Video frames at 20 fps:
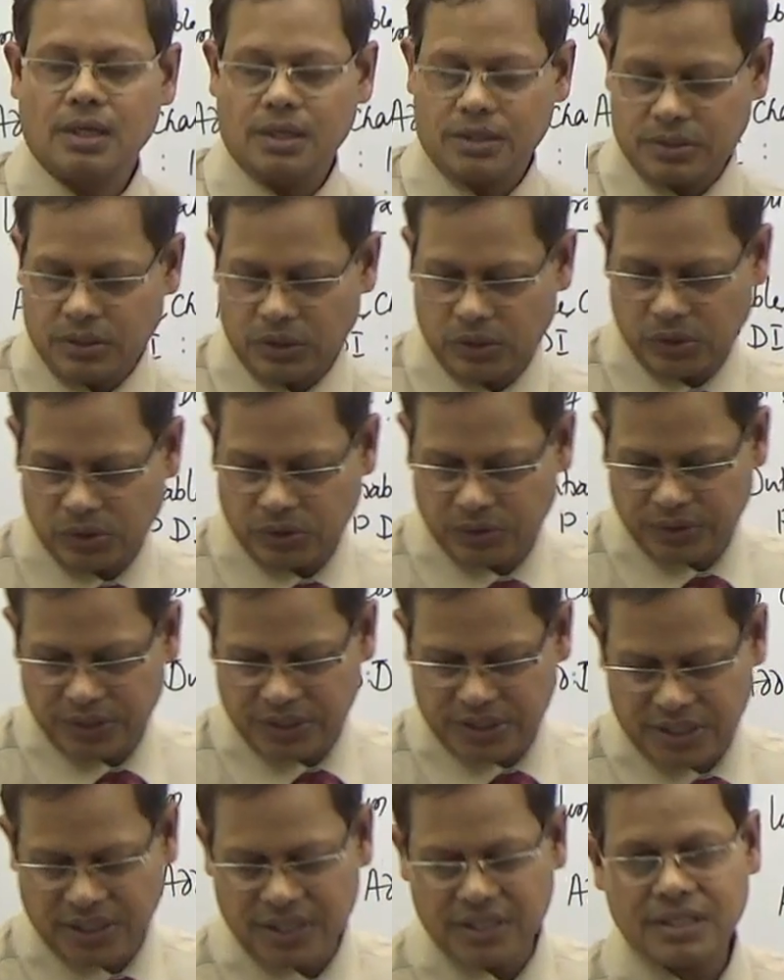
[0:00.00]
So
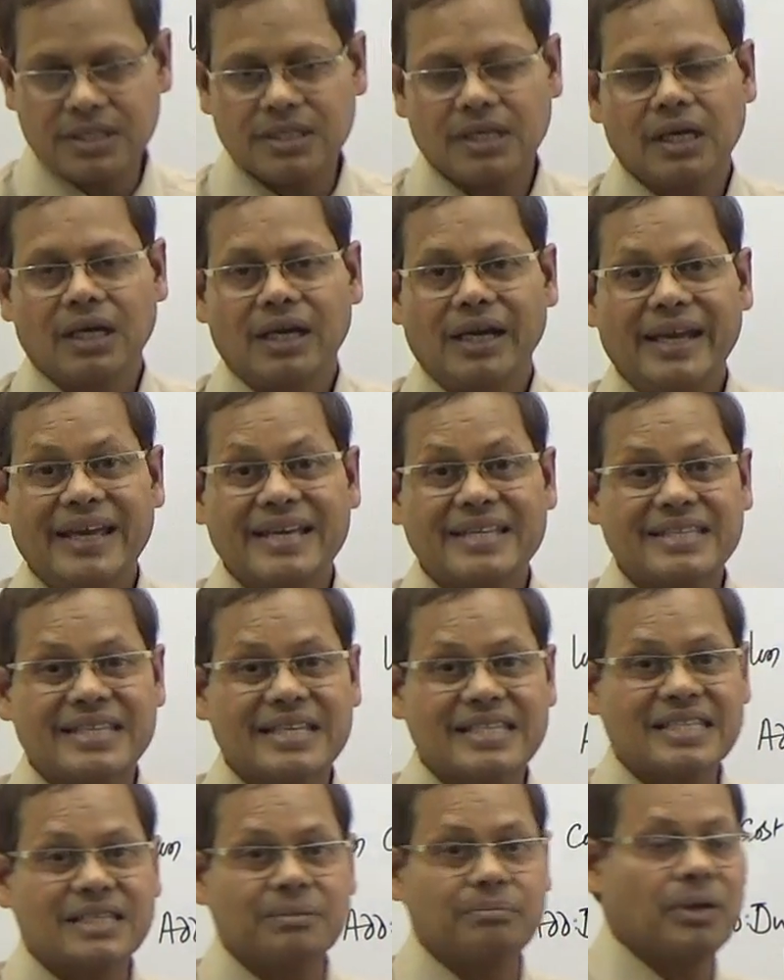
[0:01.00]
this is
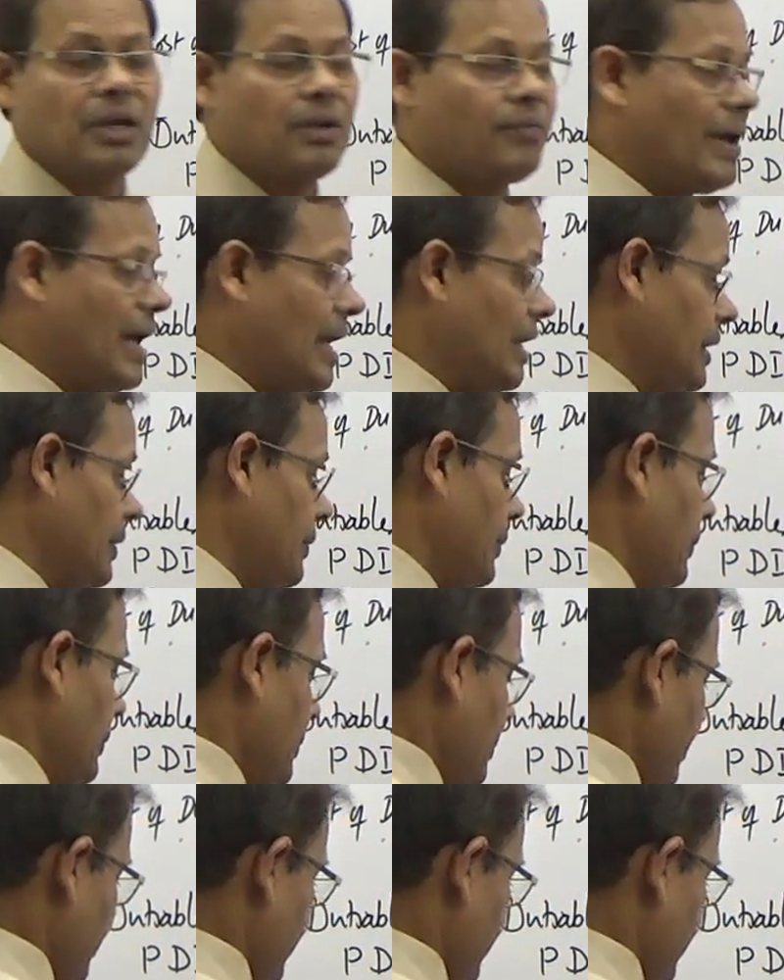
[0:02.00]
accessible value,